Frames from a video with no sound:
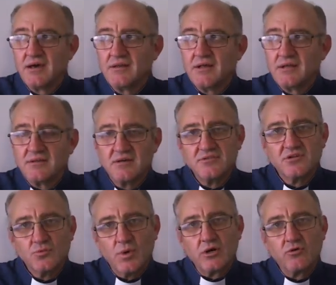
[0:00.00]
that this is
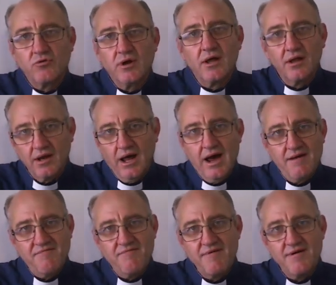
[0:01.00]
what real
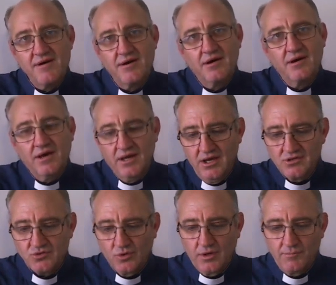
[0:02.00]
life is
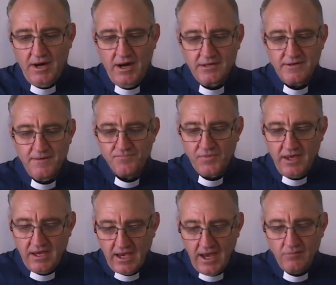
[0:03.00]
all about. He
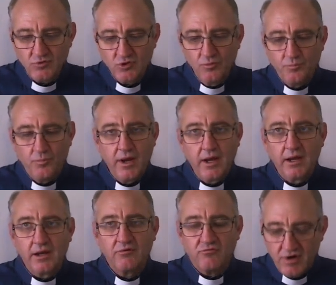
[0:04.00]
came to
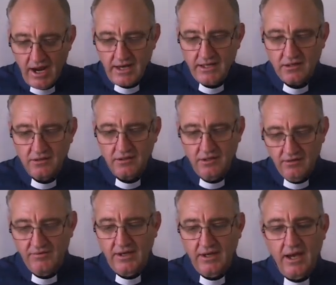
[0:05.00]
bring radical
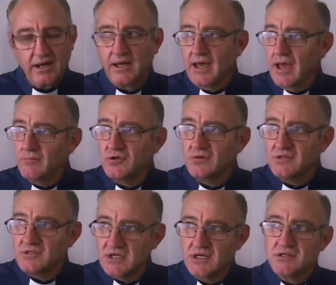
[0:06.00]
living, and he came to
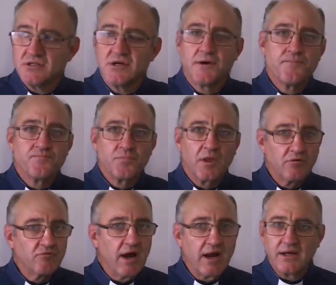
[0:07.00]
teach
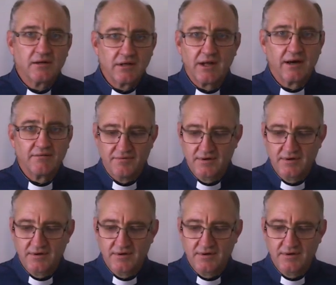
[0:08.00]
radical love.